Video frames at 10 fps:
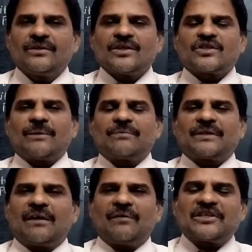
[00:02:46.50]
Some
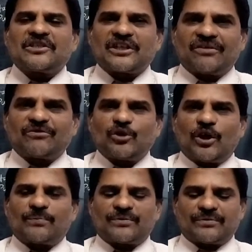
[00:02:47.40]
traveled in search of
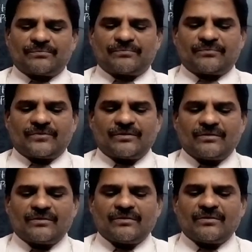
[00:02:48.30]
jobs,
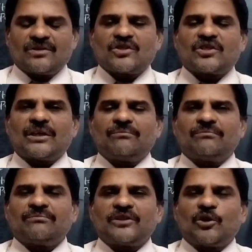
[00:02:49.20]

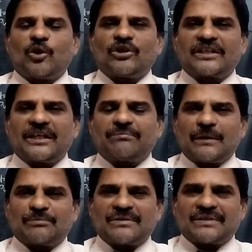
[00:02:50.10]
some in order to keep
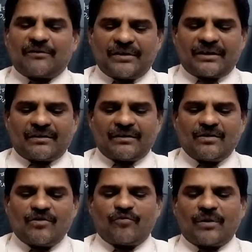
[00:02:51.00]
themselves away
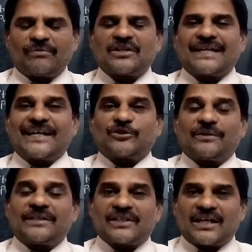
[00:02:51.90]
from the
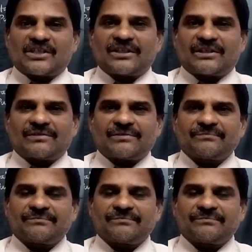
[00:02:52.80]
natural disasters.